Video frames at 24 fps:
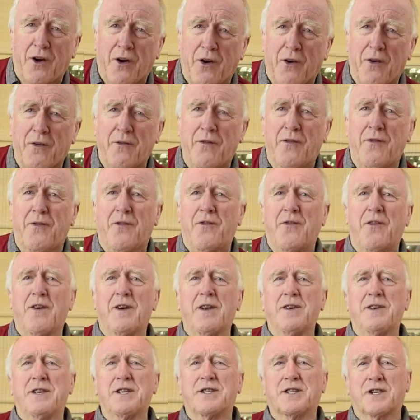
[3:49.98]

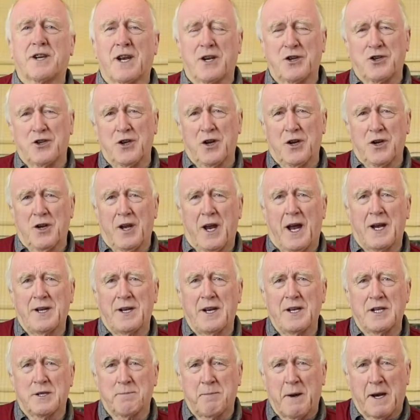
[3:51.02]
of discussion
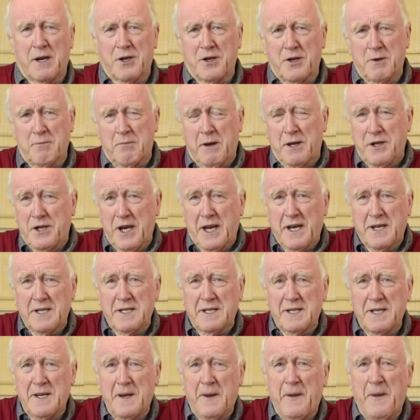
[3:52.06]
at inspector
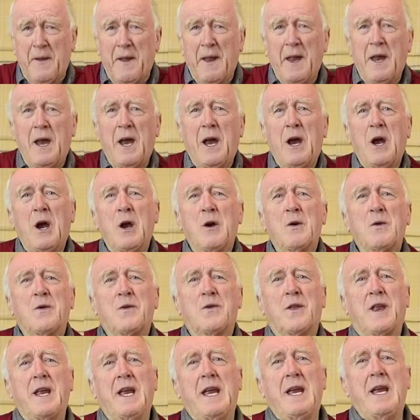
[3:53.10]
meetings.
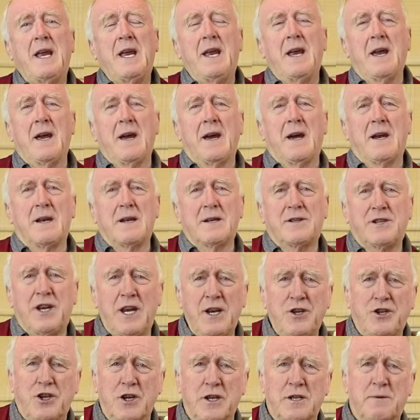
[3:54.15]
The
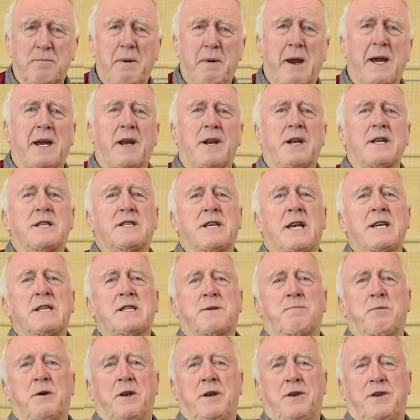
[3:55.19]
teachers make an
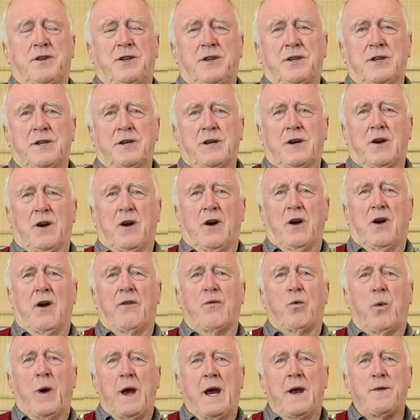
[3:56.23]
assessment
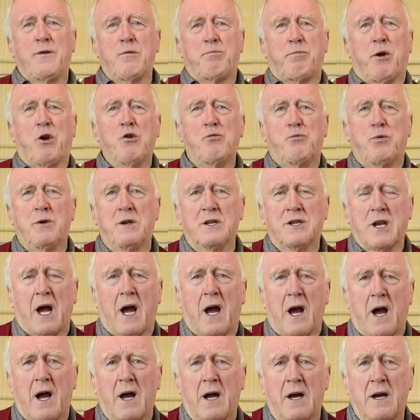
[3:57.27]
of where the pupils
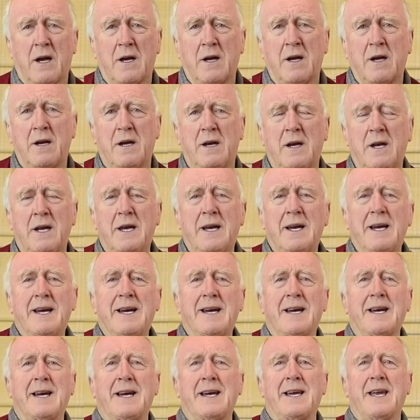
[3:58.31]
are
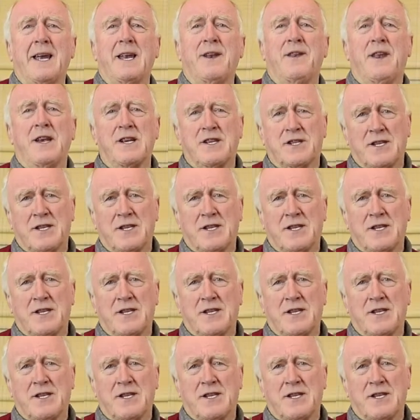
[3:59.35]
in their